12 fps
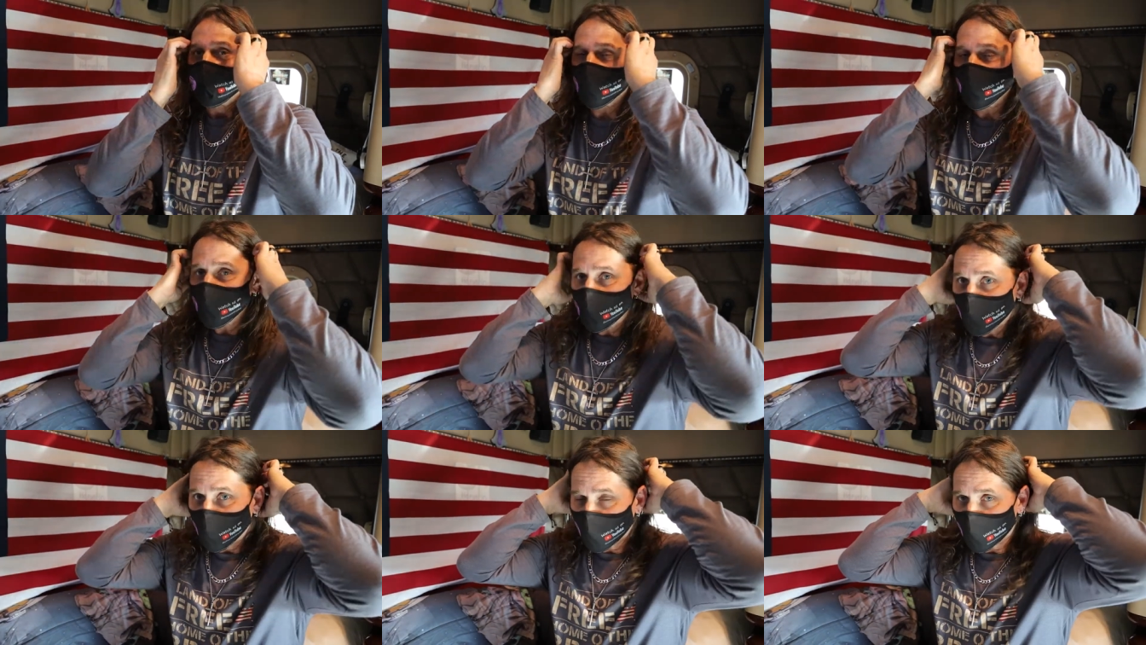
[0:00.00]
So you
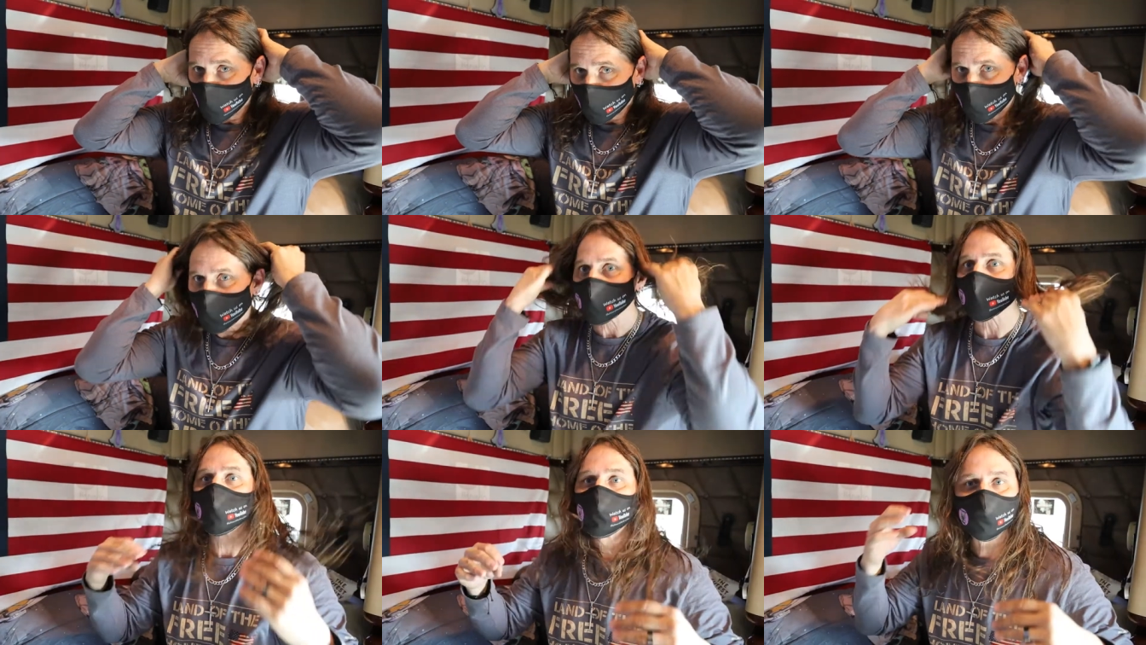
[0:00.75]
can put
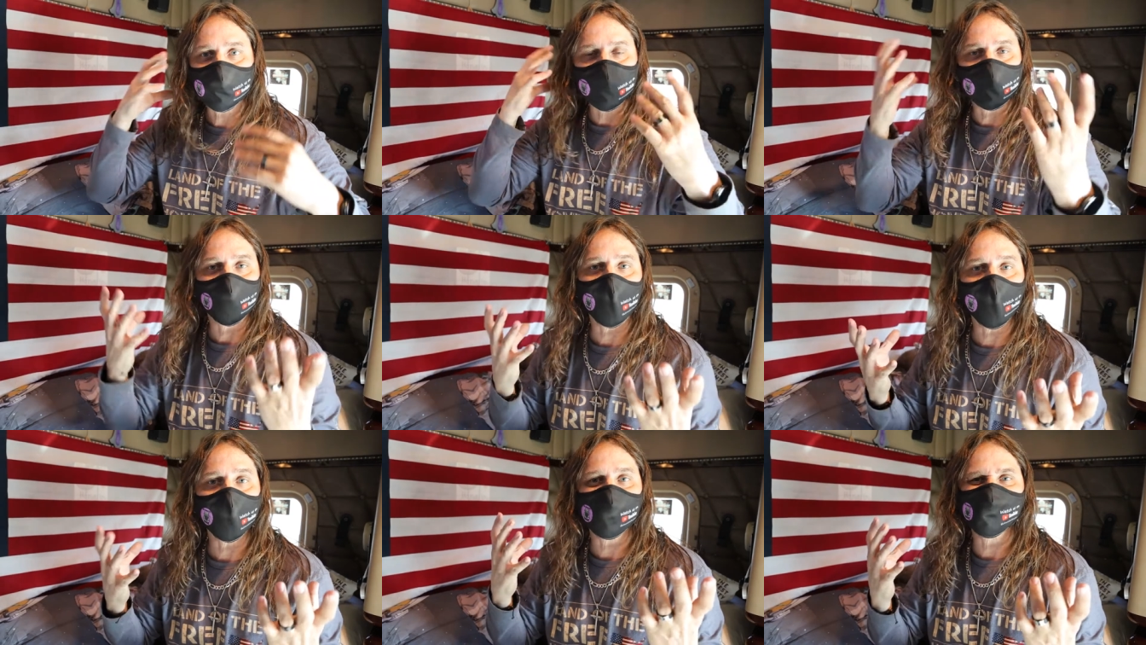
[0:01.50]
them just as
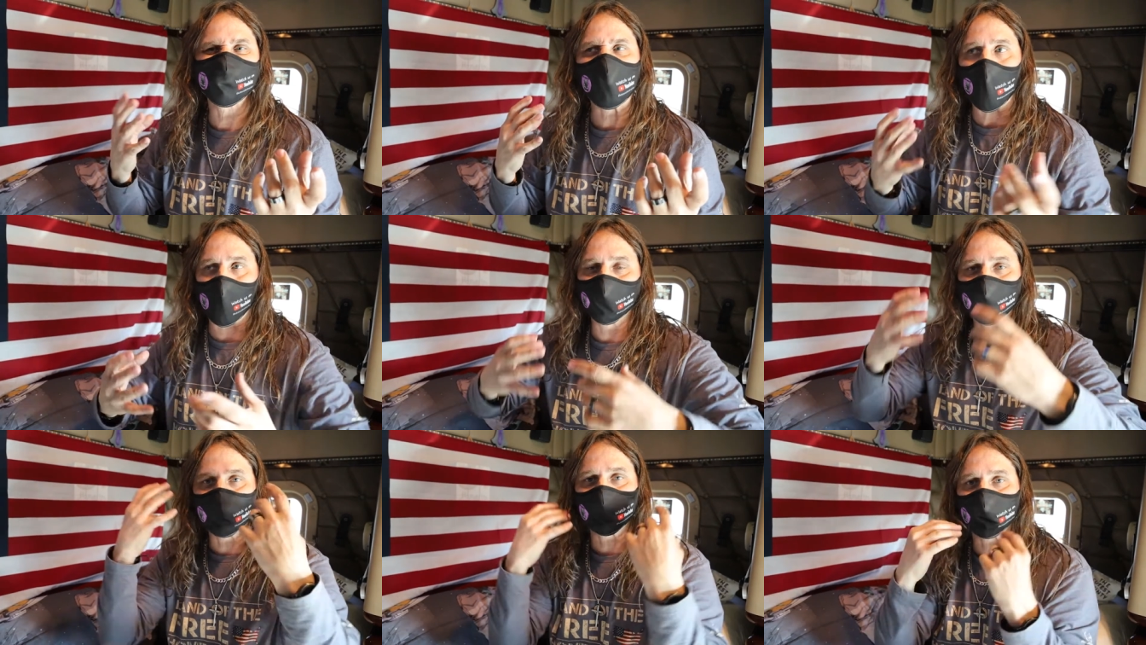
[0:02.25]
tight
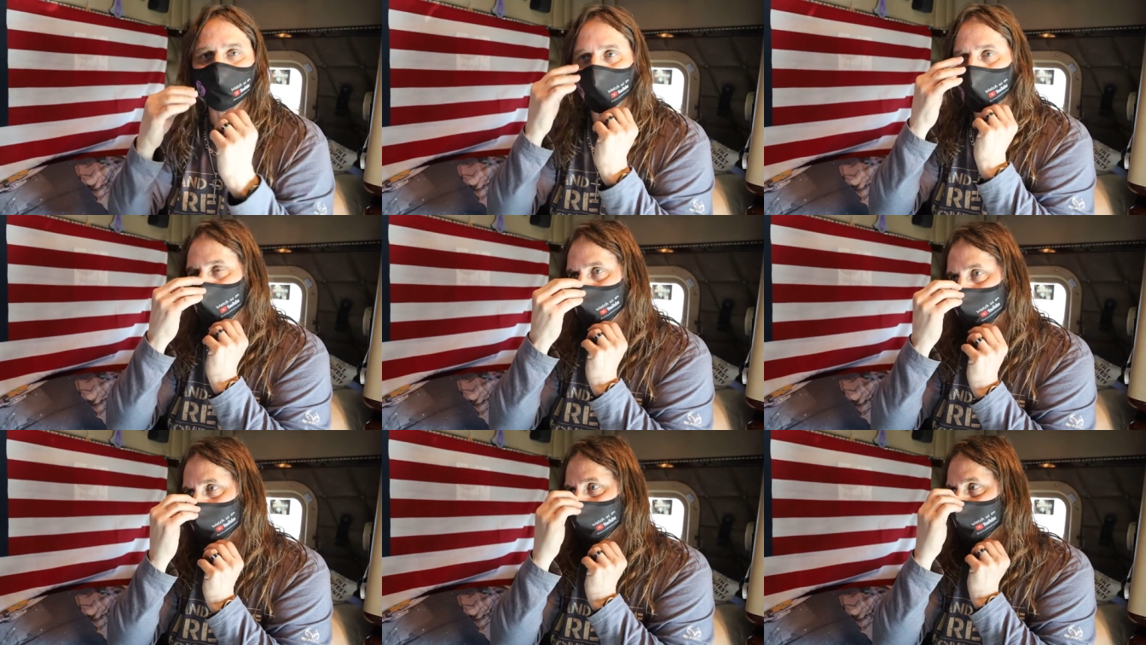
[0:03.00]
or just as
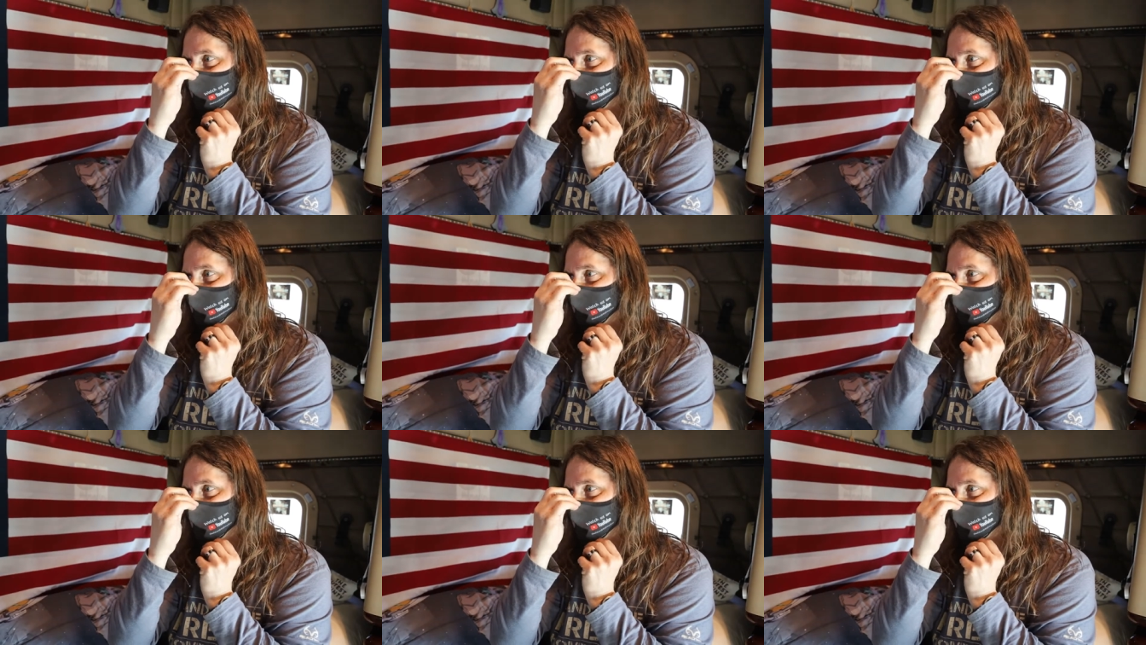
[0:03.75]
loose.